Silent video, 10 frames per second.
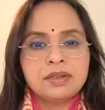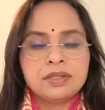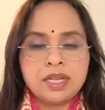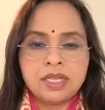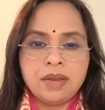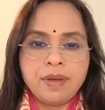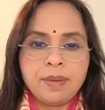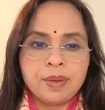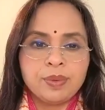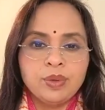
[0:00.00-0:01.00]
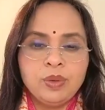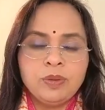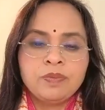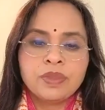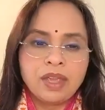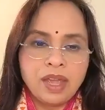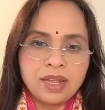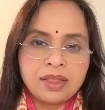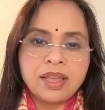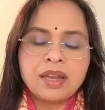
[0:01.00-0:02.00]
Chaitanya Mahaprabhu, and
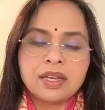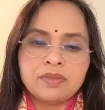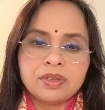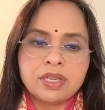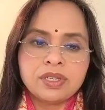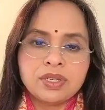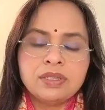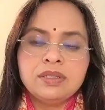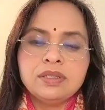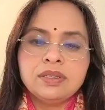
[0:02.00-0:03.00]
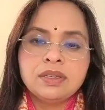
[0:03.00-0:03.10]
in their conversations,